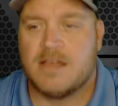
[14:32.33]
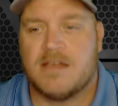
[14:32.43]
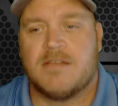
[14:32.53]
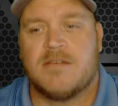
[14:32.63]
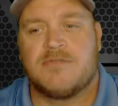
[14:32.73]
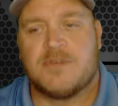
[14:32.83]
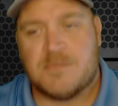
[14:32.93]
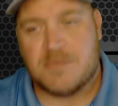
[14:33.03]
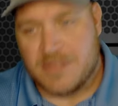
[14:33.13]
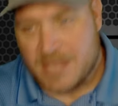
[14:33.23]

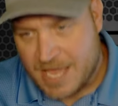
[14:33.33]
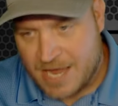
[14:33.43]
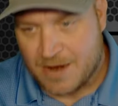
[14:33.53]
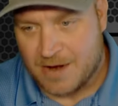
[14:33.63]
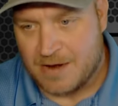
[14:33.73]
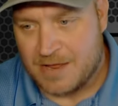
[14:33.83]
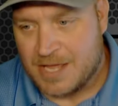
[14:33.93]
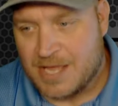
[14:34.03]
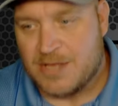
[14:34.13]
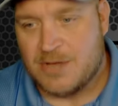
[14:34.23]
From there,
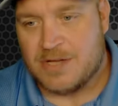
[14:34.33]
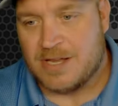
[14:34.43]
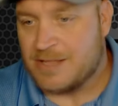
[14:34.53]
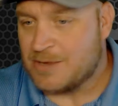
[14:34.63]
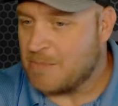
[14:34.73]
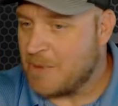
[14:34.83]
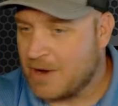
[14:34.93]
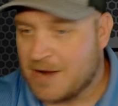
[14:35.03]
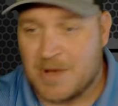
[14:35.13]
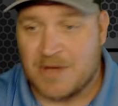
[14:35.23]
you can either mark
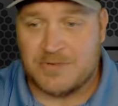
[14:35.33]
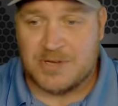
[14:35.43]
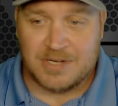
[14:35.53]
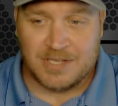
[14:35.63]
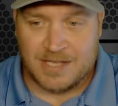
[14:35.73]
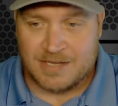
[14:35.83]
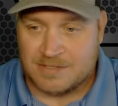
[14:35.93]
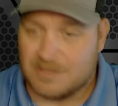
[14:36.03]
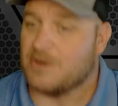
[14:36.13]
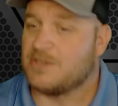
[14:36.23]
them off your list
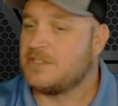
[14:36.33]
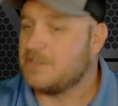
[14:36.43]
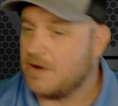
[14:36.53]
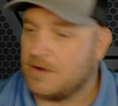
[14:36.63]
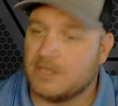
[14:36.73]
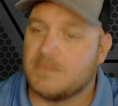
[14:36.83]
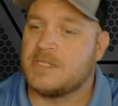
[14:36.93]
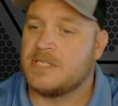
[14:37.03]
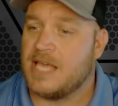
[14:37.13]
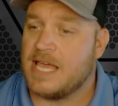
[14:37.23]
or circle them and
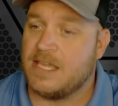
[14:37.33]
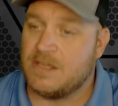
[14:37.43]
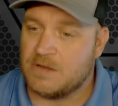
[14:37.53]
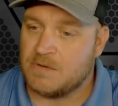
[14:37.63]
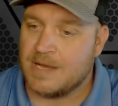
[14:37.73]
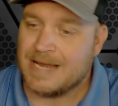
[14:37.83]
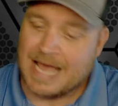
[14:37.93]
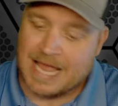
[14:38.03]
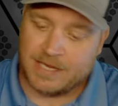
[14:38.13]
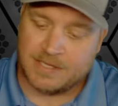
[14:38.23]
say, hey, you know what?
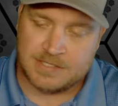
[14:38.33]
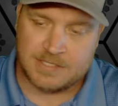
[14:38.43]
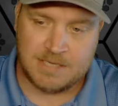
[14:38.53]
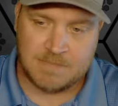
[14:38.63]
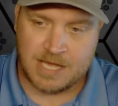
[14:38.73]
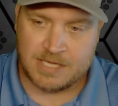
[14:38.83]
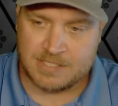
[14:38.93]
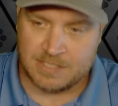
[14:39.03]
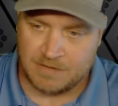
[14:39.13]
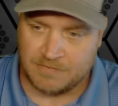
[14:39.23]
I can see
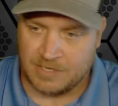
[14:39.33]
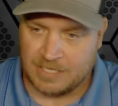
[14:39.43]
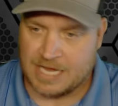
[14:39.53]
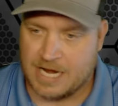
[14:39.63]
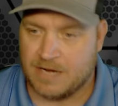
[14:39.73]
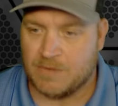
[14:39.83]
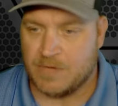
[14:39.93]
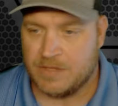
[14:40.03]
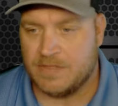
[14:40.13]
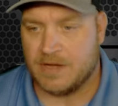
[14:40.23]
myself aligning
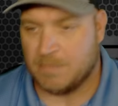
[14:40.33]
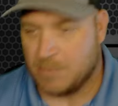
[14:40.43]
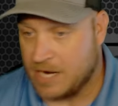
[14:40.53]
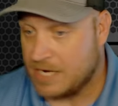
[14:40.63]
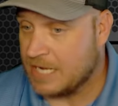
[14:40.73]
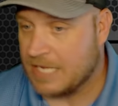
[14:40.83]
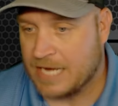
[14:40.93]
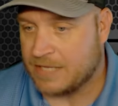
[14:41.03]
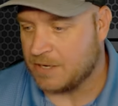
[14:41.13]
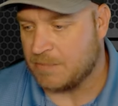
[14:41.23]
with their brand. I
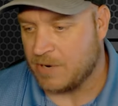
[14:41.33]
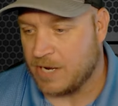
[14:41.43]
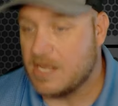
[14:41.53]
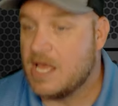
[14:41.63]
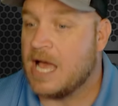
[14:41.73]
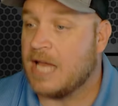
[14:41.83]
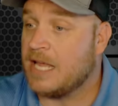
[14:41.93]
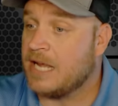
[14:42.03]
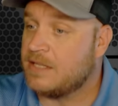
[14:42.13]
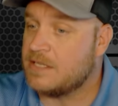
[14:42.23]
like their brand. I
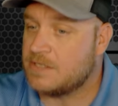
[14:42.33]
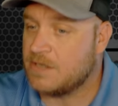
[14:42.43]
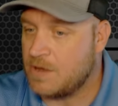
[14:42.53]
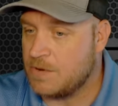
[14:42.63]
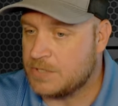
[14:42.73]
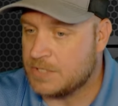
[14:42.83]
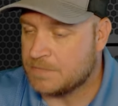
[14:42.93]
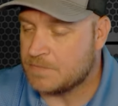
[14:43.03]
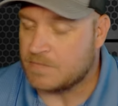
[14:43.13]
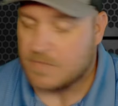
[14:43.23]
like this coach.
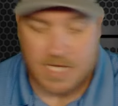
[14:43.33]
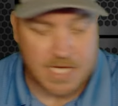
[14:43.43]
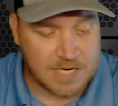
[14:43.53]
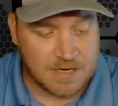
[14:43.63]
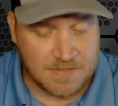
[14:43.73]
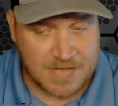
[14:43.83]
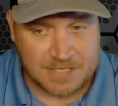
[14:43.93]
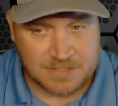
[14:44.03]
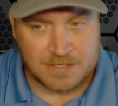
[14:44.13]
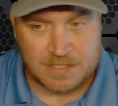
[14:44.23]
Now, that's
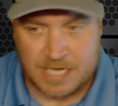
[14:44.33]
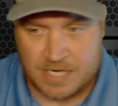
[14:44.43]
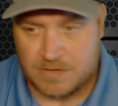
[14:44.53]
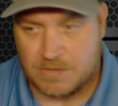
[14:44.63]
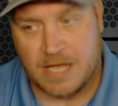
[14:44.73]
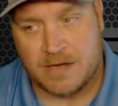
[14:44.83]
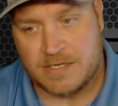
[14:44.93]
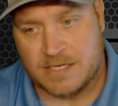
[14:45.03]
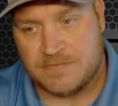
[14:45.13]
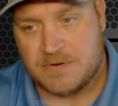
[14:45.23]
going to take you down a
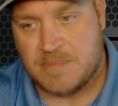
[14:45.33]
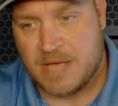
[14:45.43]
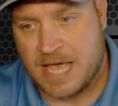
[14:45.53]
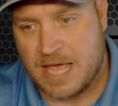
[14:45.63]
different path.